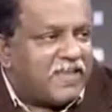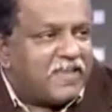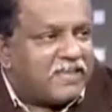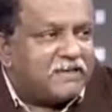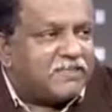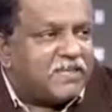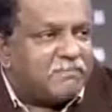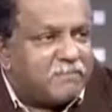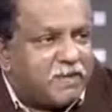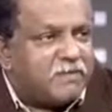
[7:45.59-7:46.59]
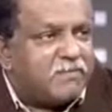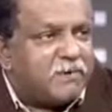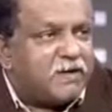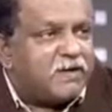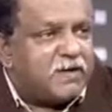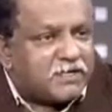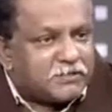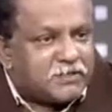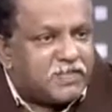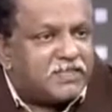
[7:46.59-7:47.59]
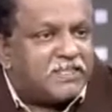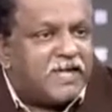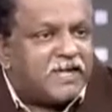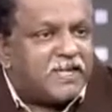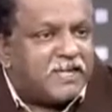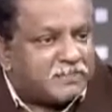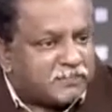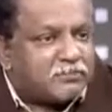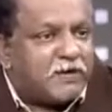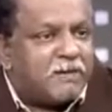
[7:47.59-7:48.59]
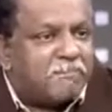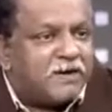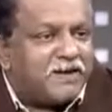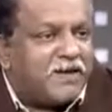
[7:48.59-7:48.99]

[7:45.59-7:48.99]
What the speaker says: Like that maybe actually that has to happen.